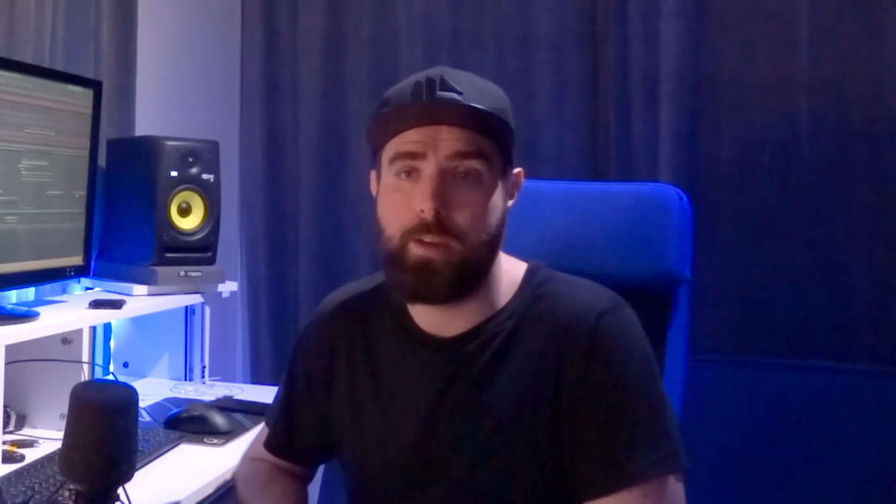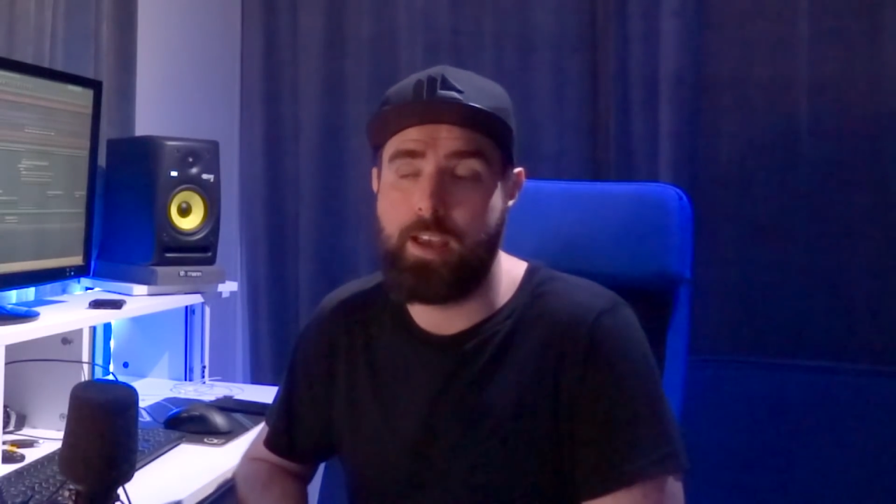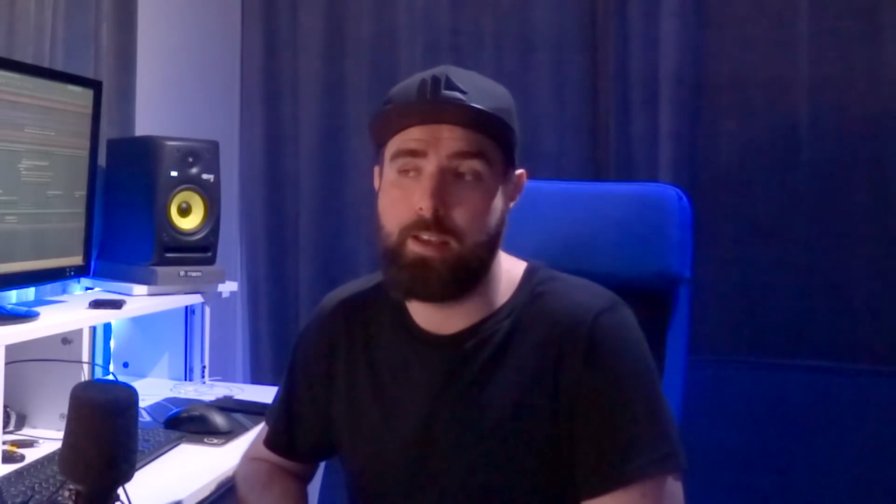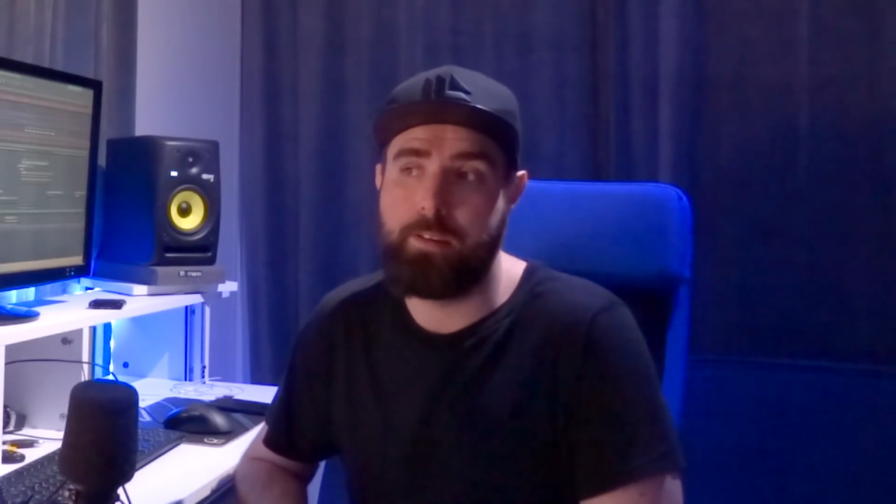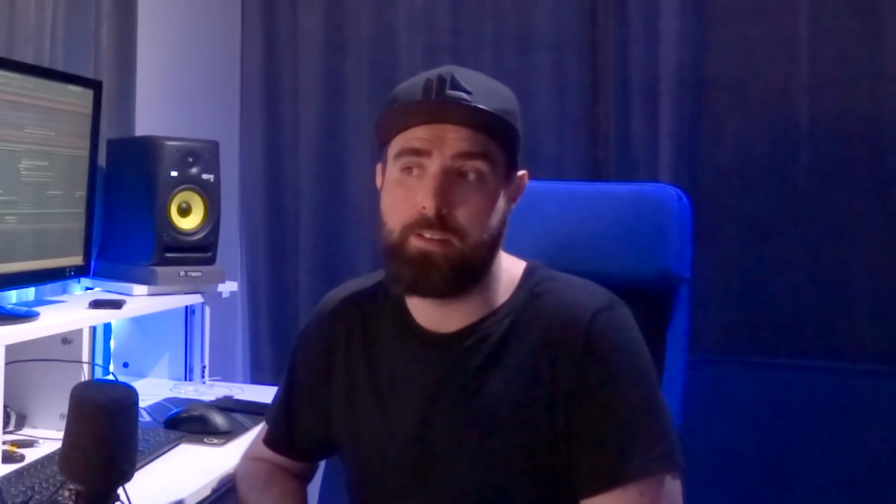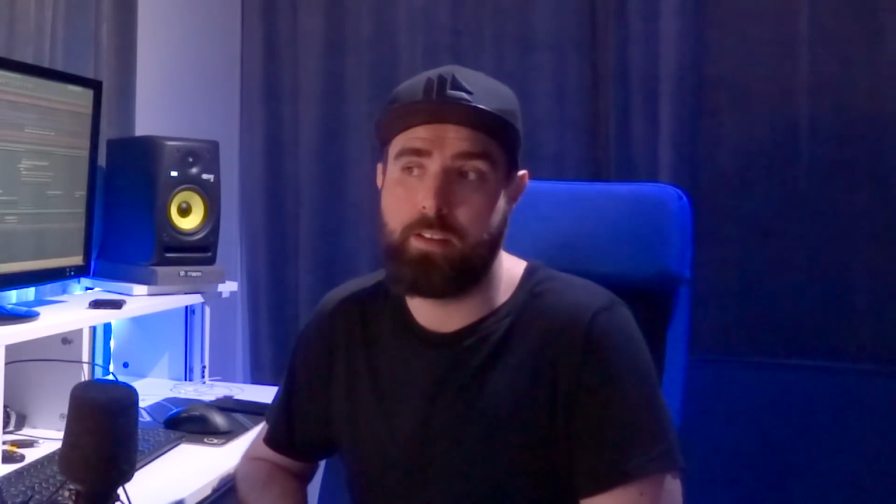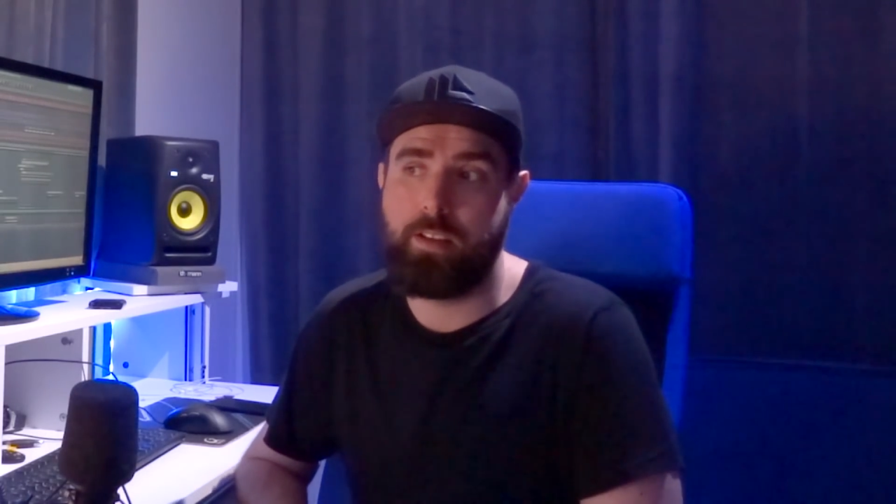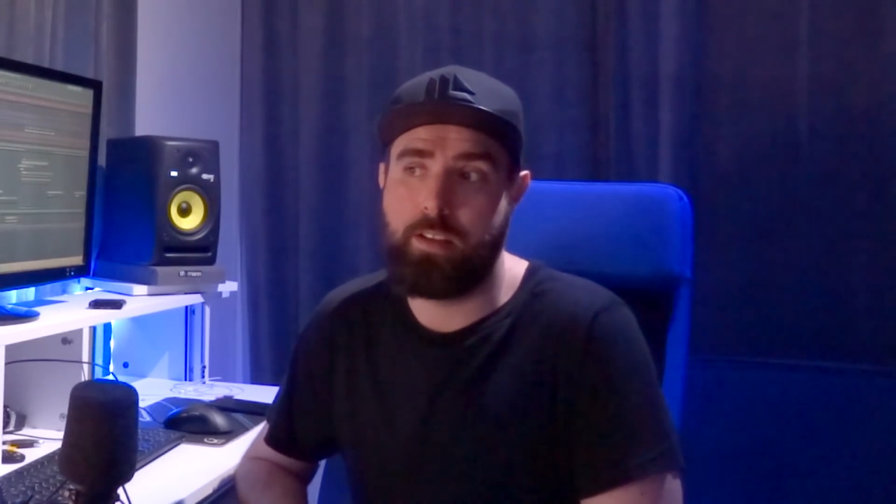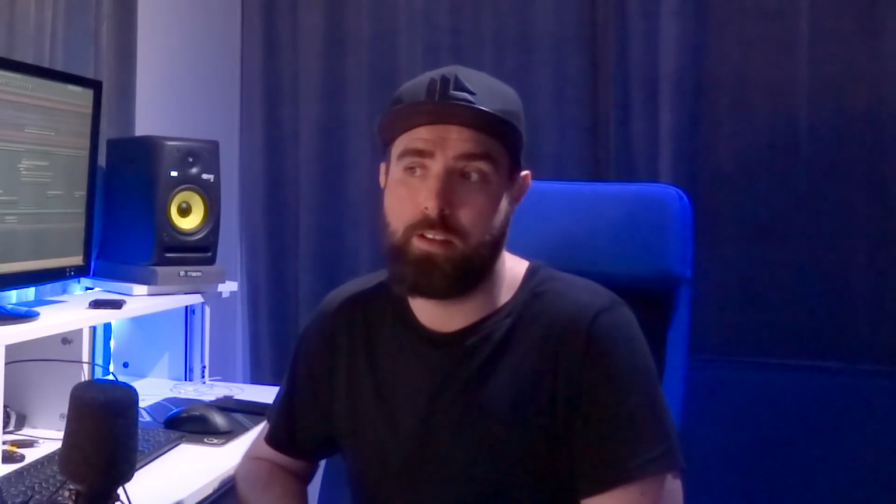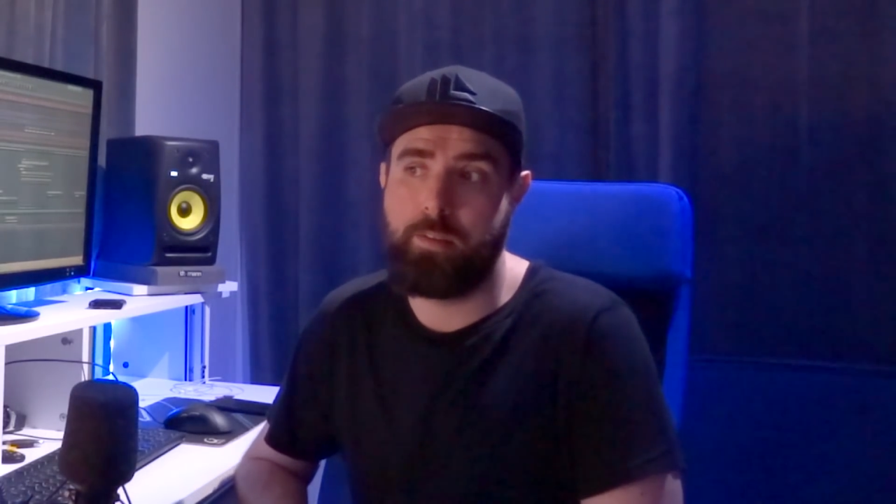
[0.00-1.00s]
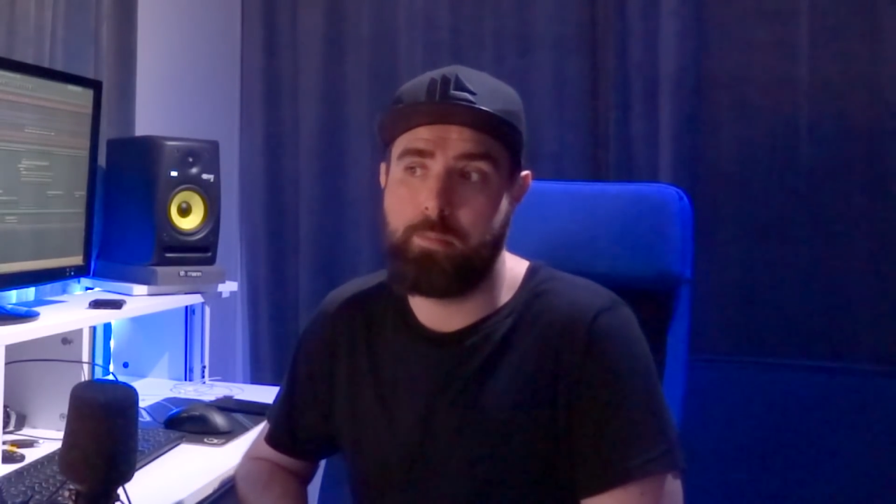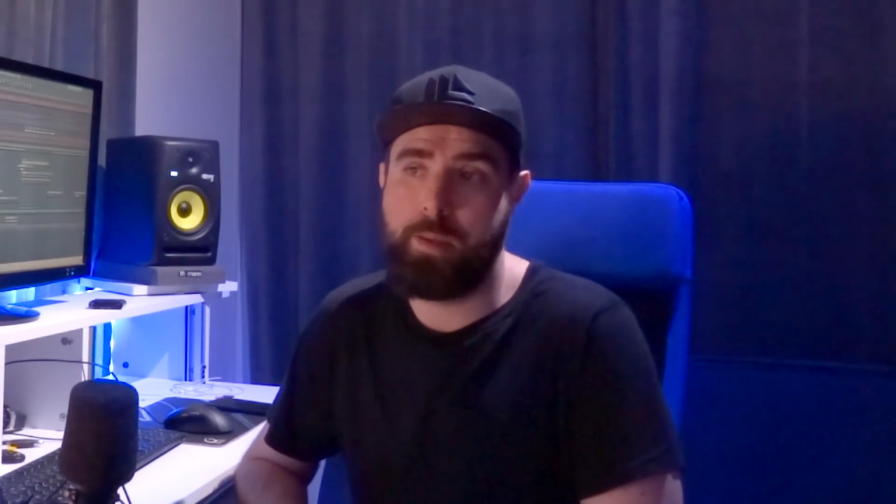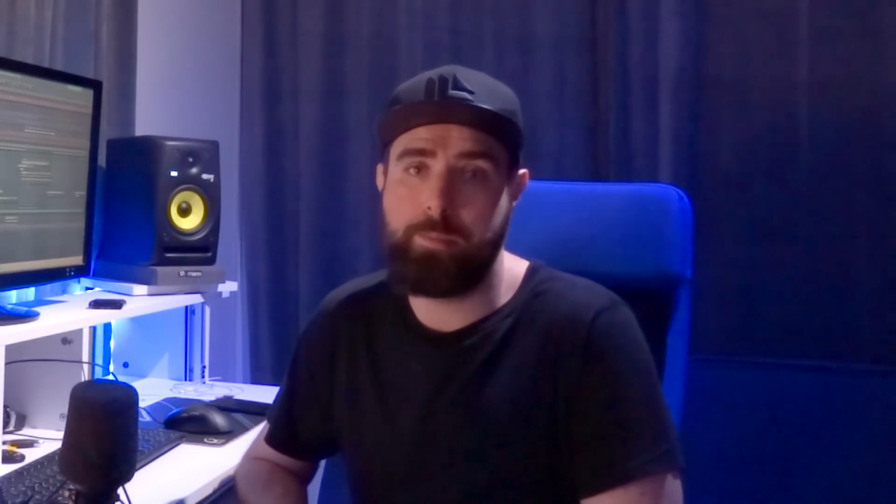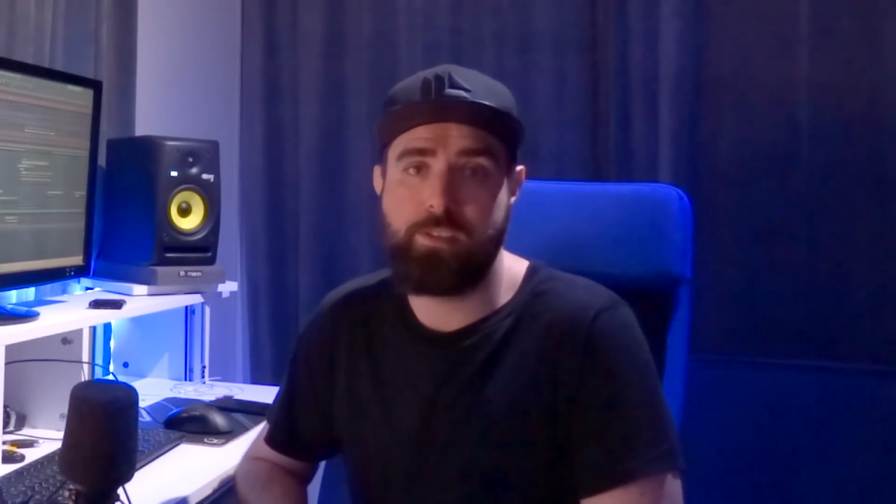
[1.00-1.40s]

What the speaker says: and maybe